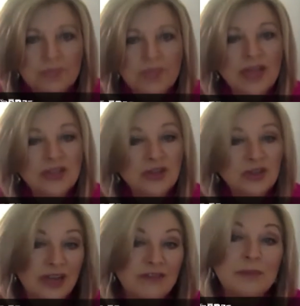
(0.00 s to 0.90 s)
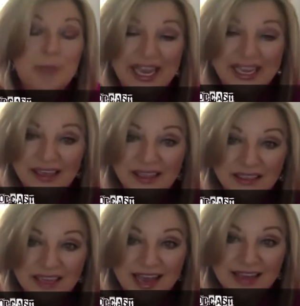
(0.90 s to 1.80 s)
I started having panic
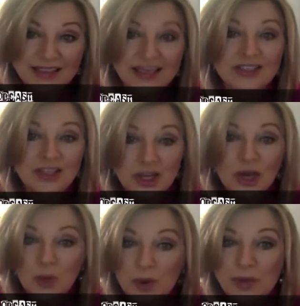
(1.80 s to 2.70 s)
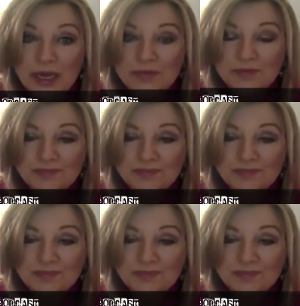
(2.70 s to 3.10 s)
attacks as a young woman.